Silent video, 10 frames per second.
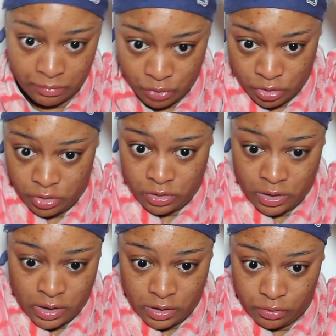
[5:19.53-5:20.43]
I'm just
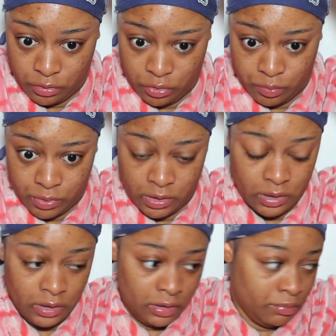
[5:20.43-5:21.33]
going to put it
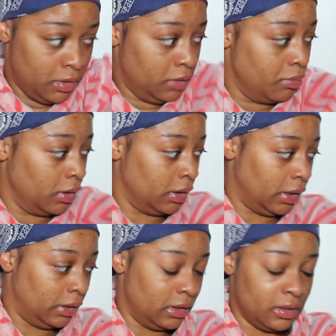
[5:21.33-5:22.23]
in a mini bun
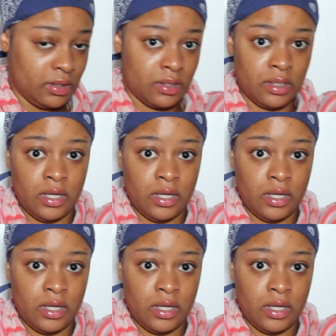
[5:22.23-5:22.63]
like this.